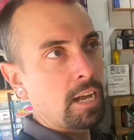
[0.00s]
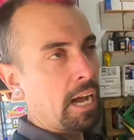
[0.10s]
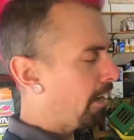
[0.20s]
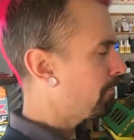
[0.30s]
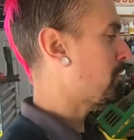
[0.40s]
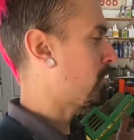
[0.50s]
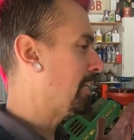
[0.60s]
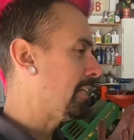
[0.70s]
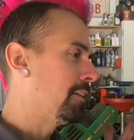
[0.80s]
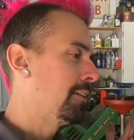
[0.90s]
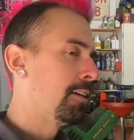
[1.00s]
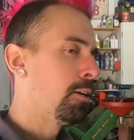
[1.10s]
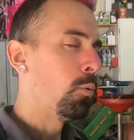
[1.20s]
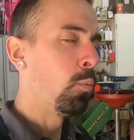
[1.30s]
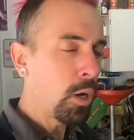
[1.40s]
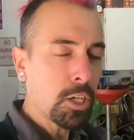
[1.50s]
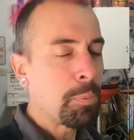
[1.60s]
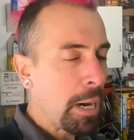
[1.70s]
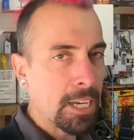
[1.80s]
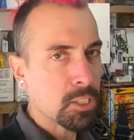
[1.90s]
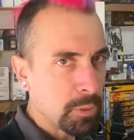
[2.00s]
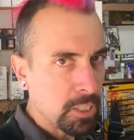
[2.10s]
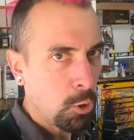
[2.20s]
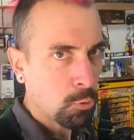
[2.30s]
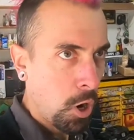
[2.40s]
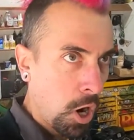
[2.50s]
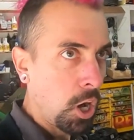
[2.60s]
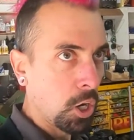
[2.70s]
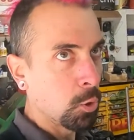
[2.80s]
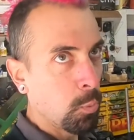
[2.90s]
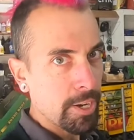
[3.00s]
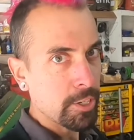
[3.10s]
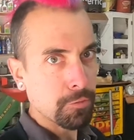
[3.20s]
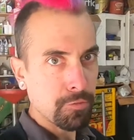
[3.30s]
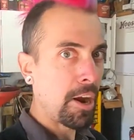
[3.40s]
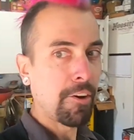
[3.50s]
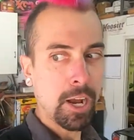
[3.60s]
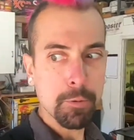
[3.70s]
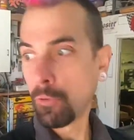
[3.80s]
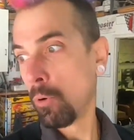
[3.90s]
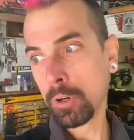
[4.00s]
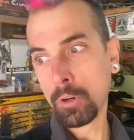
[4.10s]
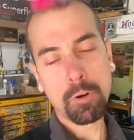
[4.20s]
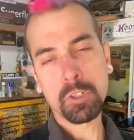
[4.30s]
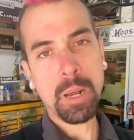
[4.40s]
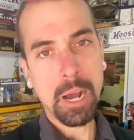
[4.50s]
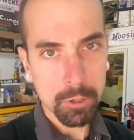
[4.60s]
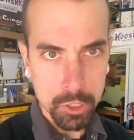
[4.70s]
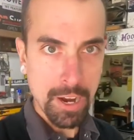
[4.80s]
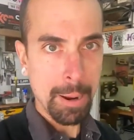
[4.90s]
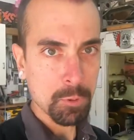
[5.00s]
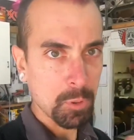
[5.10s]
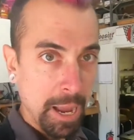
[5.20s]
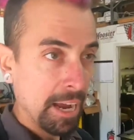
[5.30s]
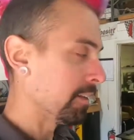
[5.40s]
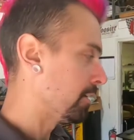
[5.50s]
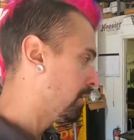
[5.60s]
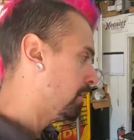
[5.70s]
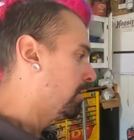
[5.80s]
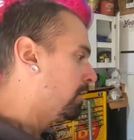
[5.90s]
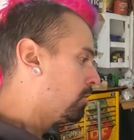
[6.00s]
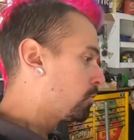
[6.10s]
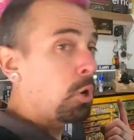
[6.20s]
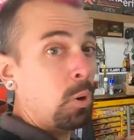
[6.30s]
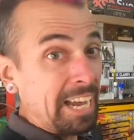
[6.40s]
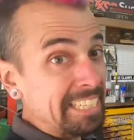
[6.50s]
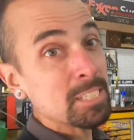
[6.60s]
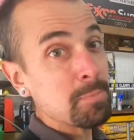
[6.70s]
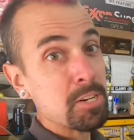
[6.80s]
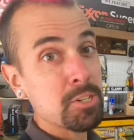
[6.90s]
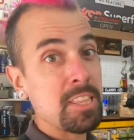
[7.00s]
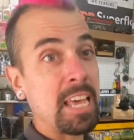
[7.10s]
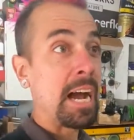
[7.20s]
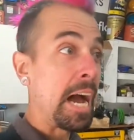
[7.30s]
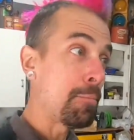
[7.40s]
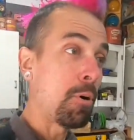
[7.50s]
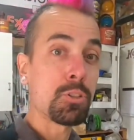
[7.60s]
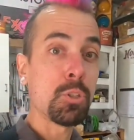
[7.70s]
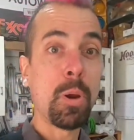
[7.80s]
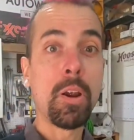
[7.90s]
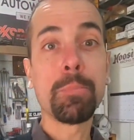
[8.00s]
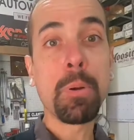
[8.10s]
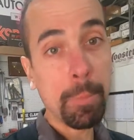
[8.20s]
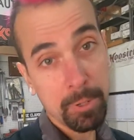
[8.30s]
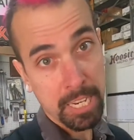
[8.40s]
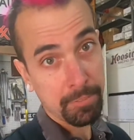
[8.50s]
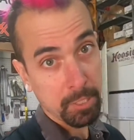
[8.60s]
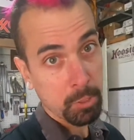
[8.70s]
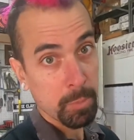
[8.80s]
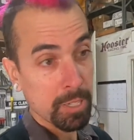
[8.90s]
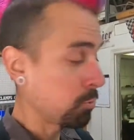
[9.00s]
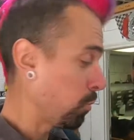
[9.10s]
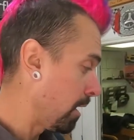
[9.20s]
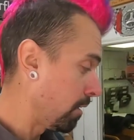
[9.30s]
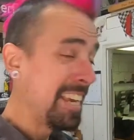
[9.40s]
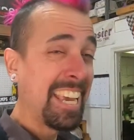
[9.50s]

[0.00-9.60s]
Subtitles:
Obviously, what could possibly go wrong when you're firing up 400 horsepower strapped to a pallet? So I need to make sure that I'm also wearing proper safety equipment as well.